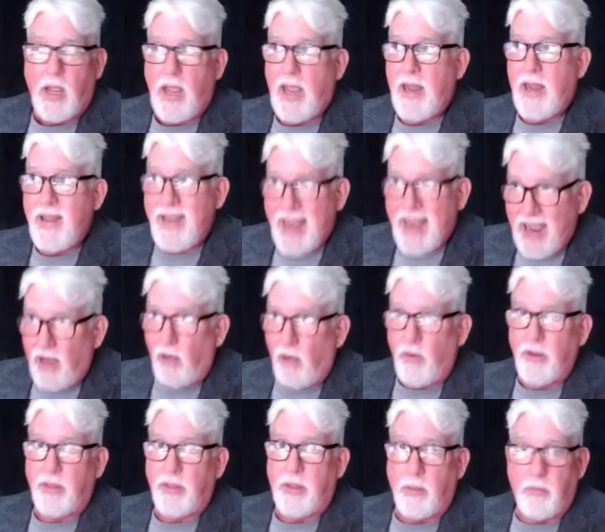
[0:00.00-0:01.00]
And
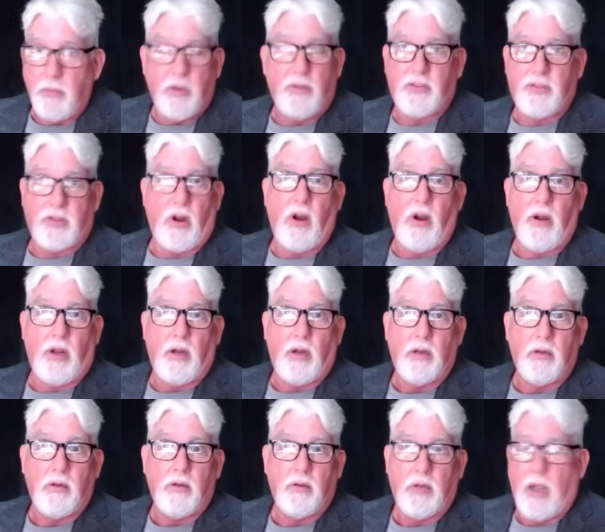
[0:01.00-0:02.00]
now the move's starting.
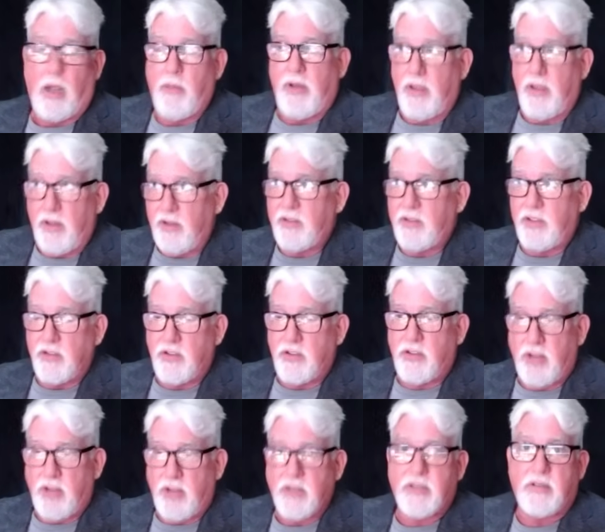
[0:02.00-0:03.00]
I mean, this is
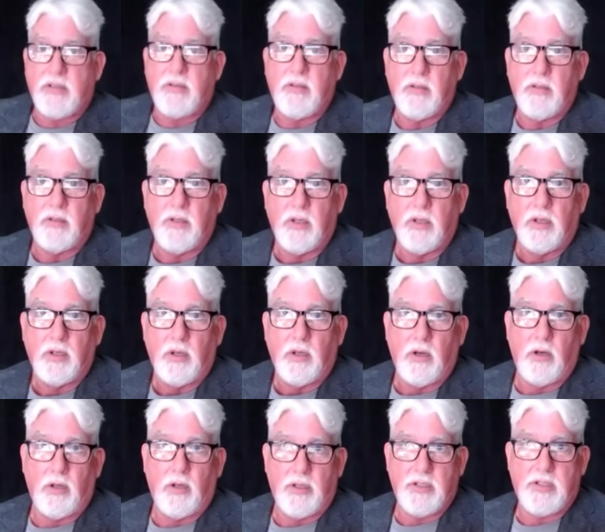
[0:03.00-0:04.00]
just
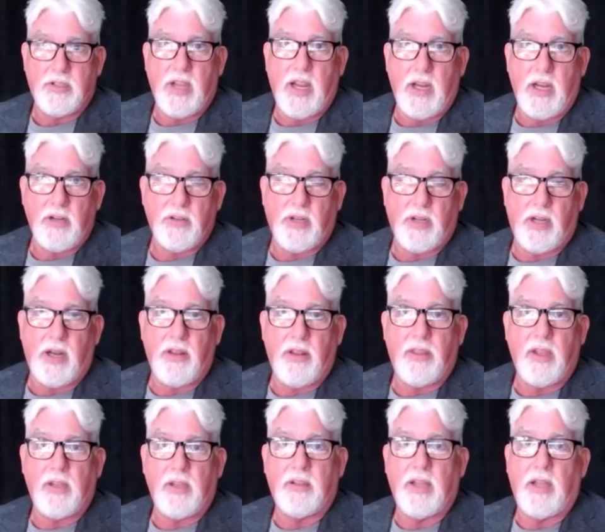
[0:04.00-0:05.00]
early stage, and I
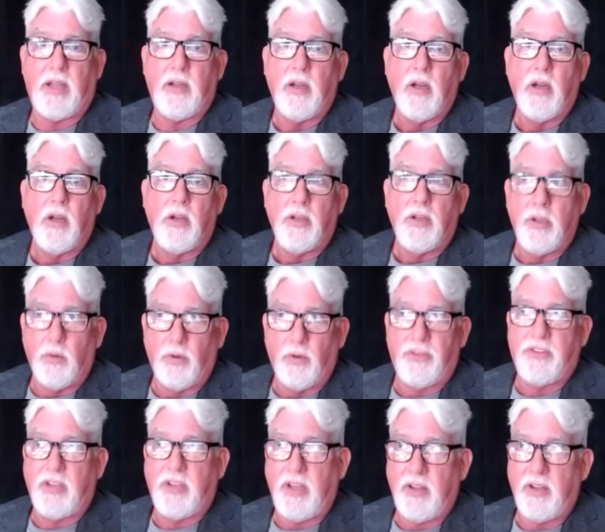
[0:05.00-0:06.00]
think that you will
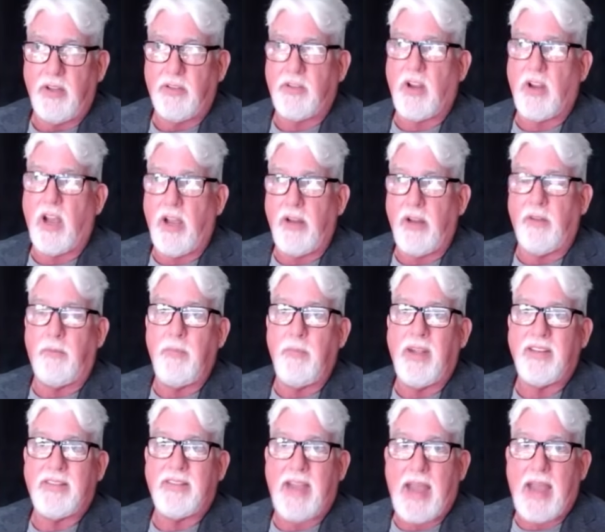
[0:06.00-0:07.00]
see this kind of
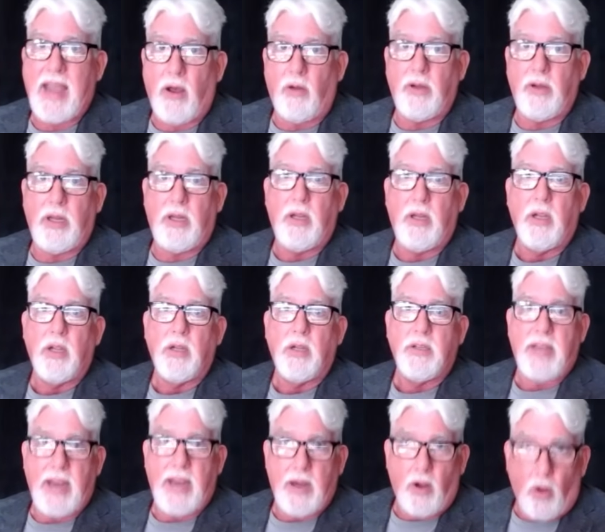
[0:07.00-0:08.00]
mentality
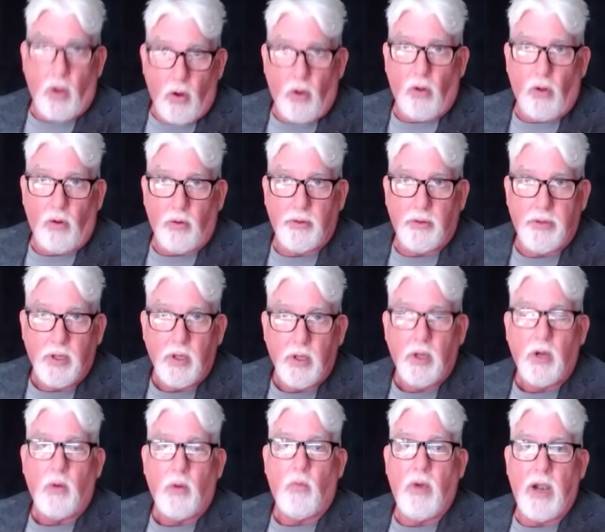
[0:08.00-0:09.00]
take hold
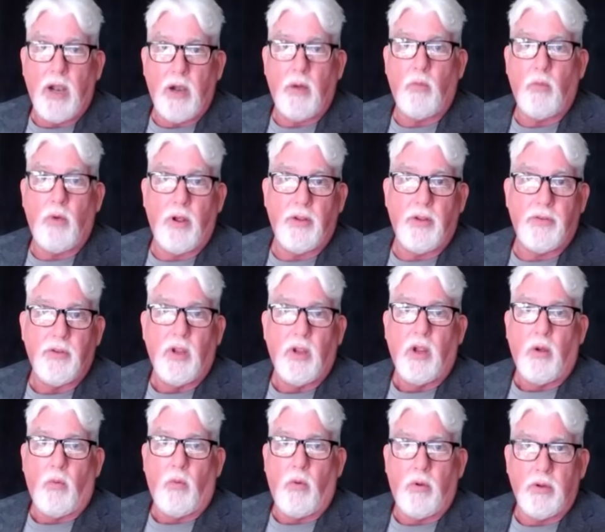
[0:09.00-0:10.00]
where it was,
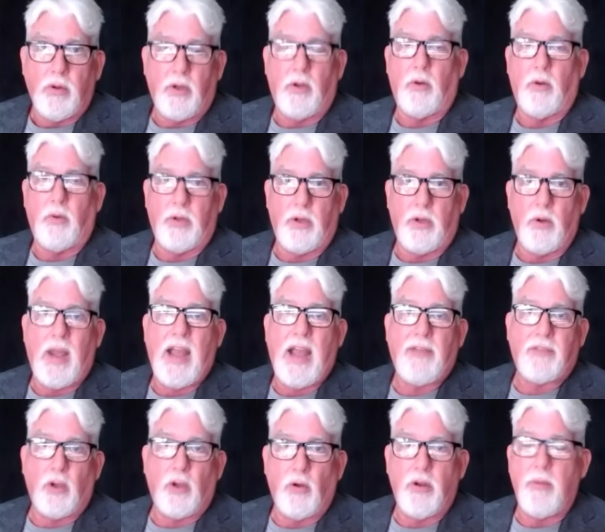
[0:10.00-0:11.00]
well, you
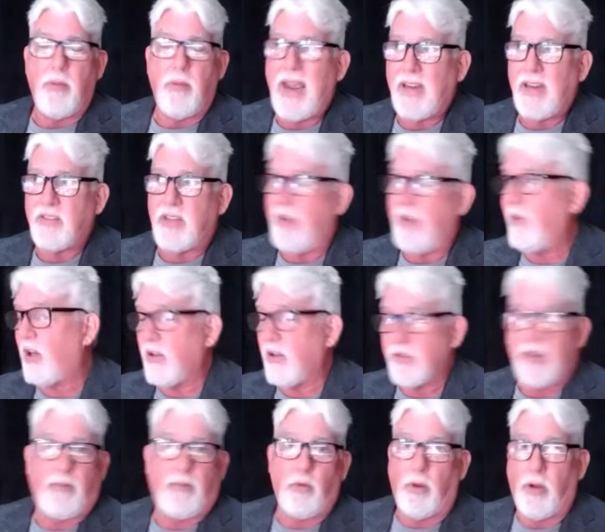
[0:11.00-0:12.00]
have to own the Mag 7
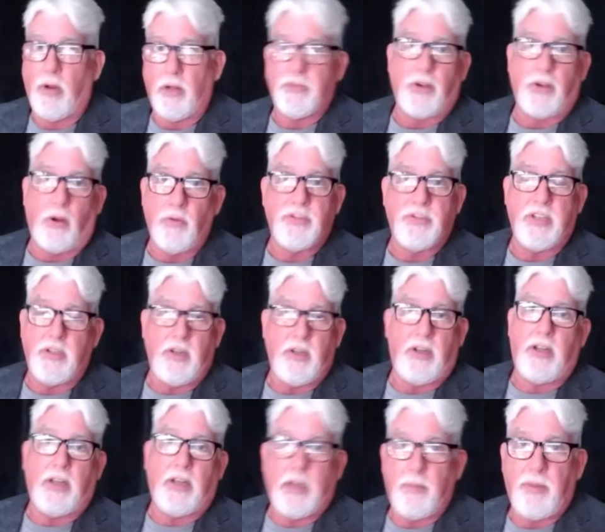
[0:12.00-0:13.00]
because everyone else owns it. You
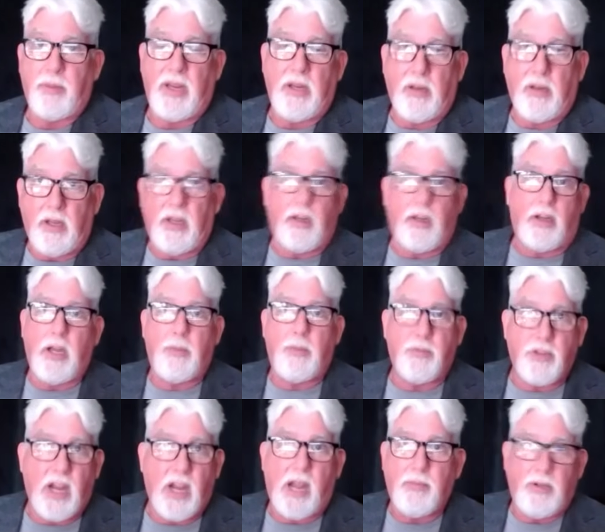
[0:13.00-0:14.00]
need to compete. You need to keep
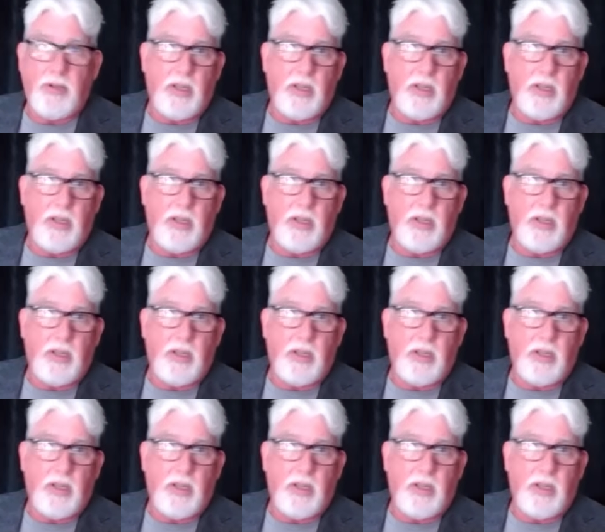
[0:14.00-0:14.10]
your job.